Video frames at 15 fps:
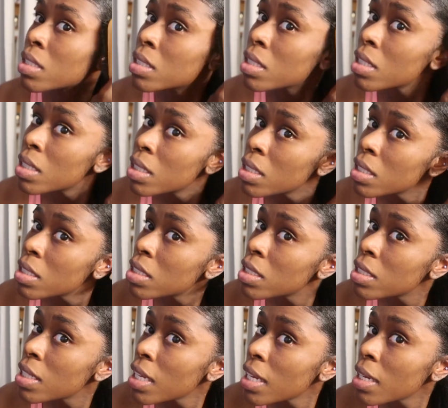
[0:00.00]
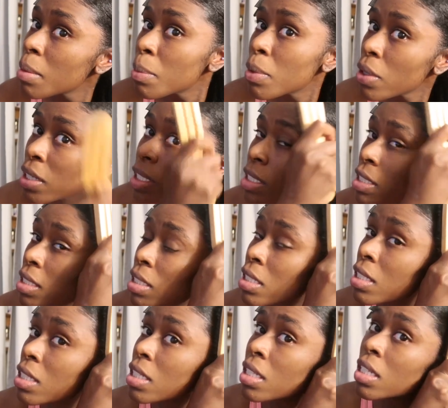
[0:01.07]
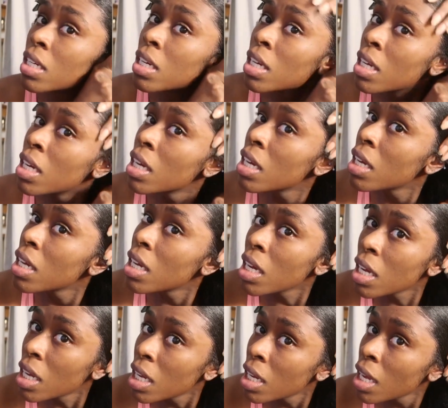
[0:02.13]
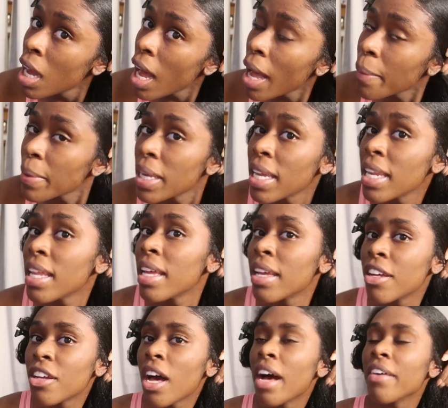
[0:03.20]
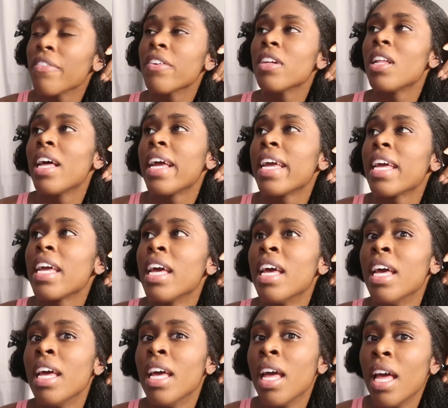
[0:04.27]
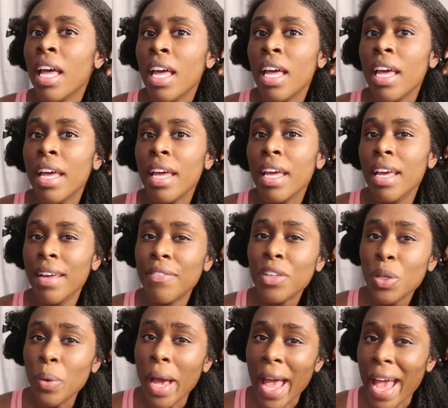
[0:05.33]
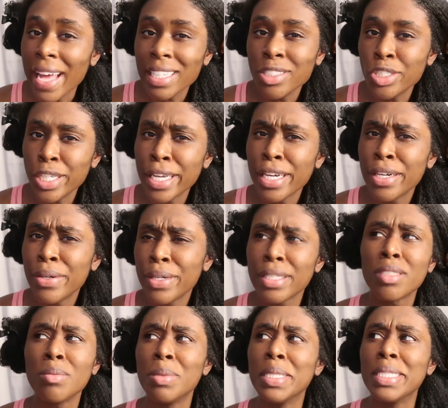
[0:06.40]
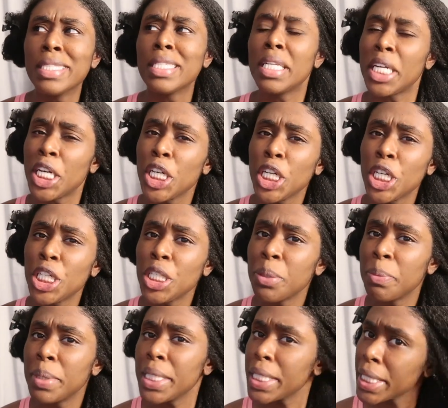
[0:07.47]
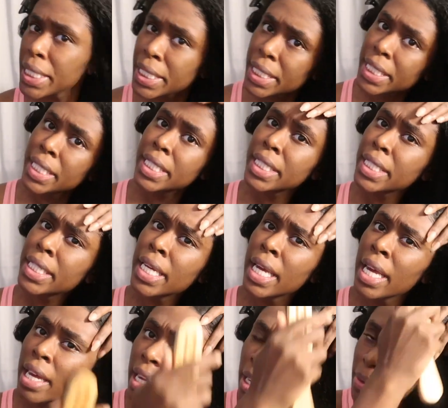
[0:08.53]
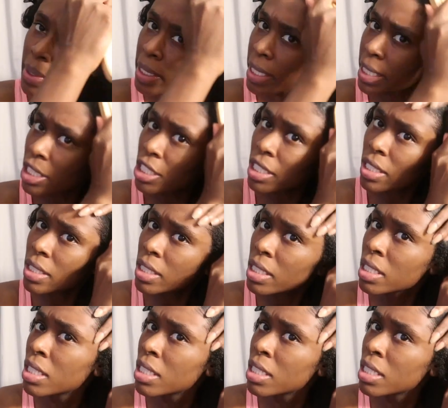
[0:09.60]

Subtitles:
So you just kind of brush it. I mean, I feel like if you add gel, it'll be slicker, but I don't really like gel.